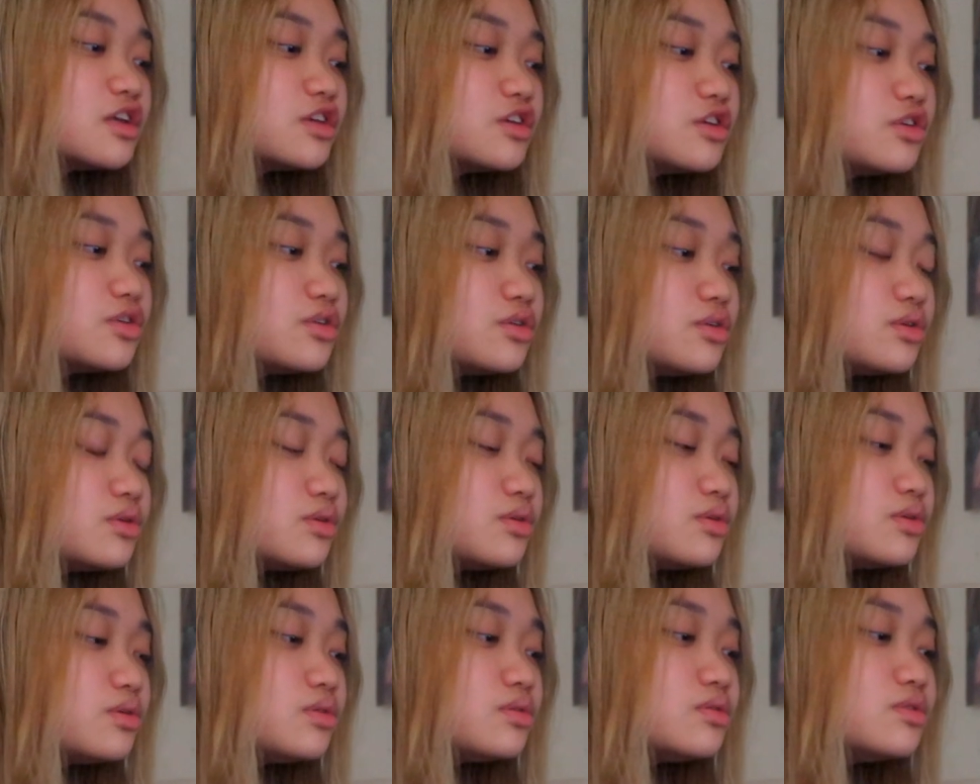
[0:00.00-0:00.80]

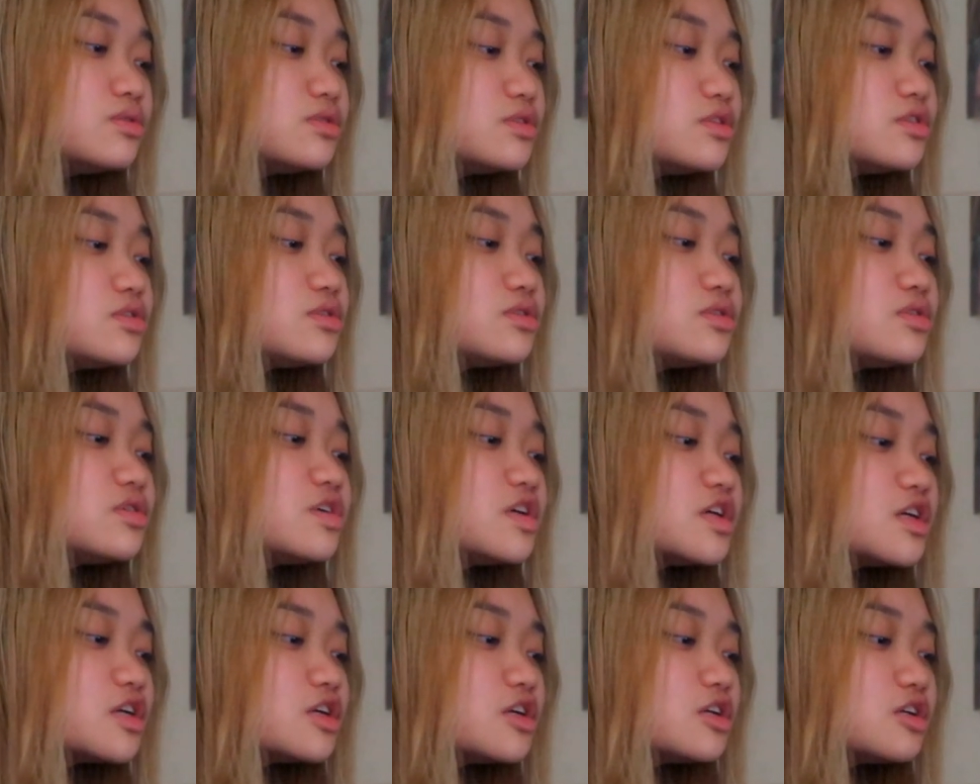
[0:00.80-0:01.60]
You do,
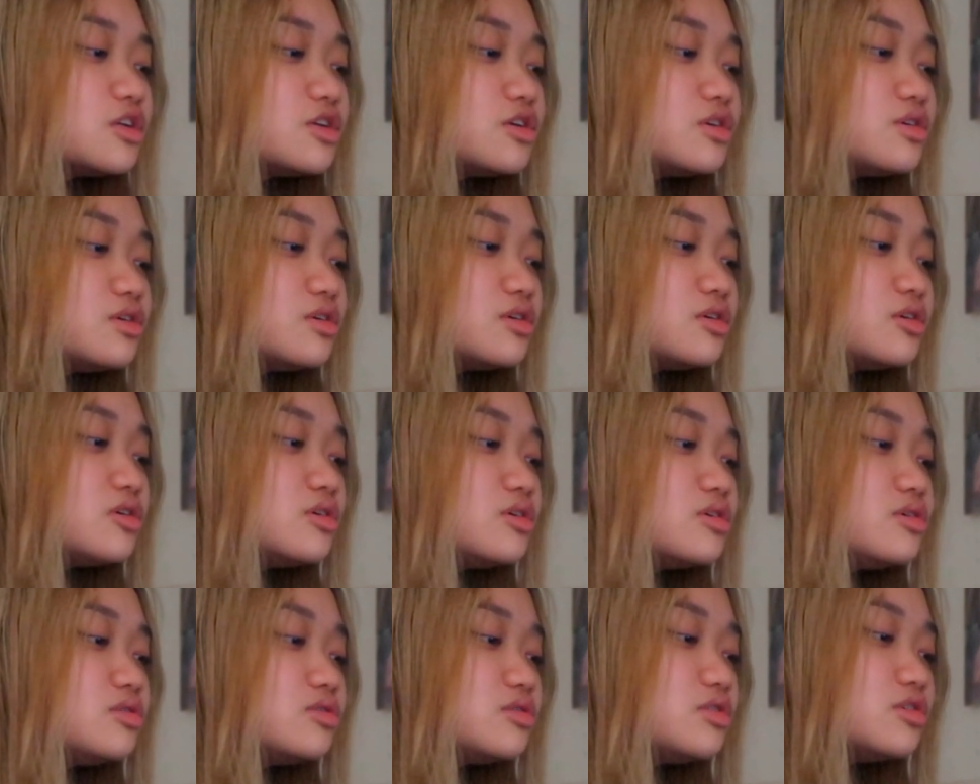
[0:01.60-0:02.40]

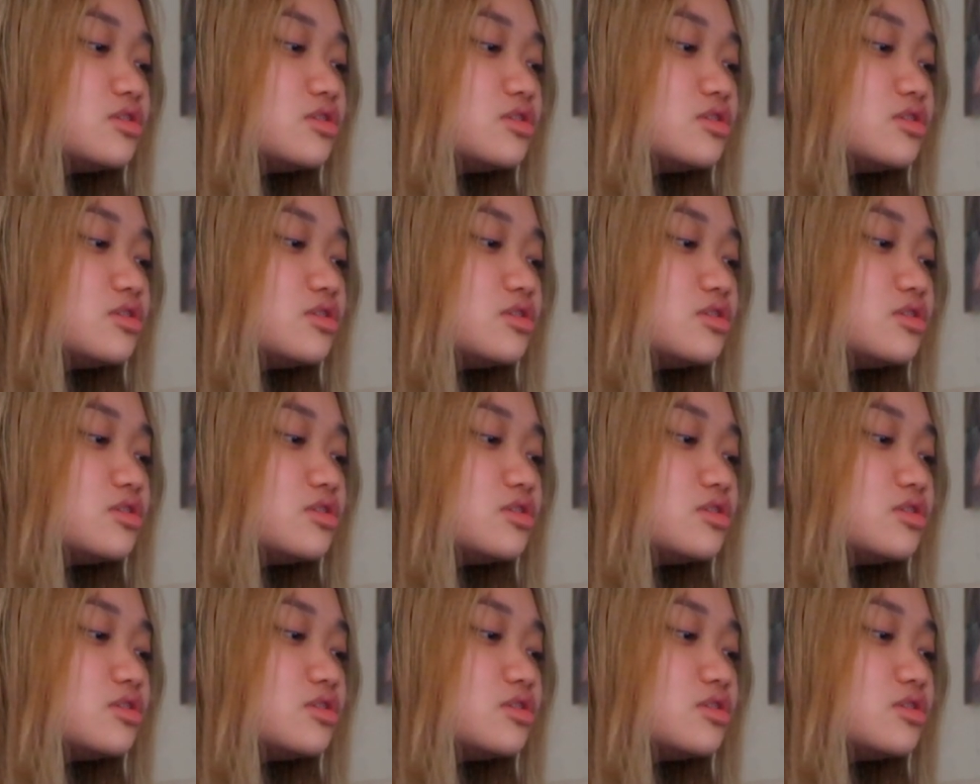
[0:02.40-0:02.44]
you